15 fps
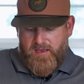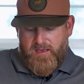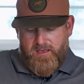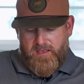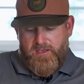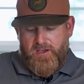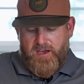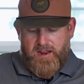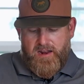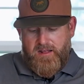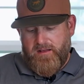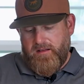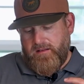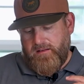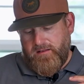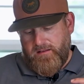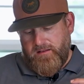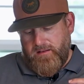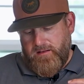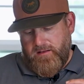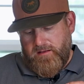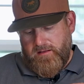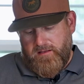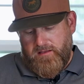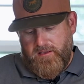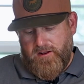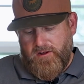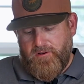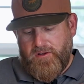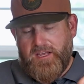you gotta,
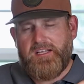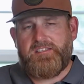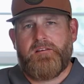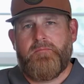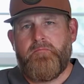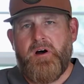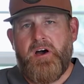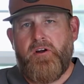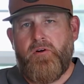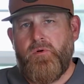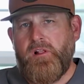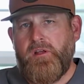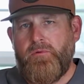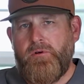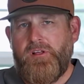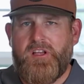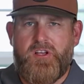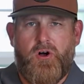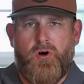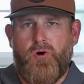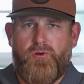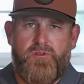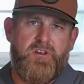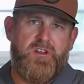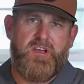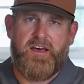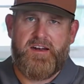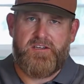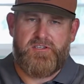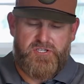get some butter really, really cold, and you
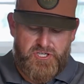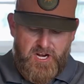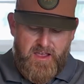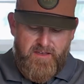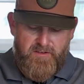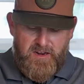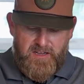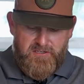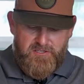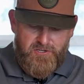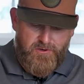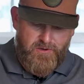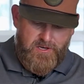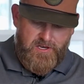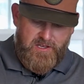gotta shave it into it.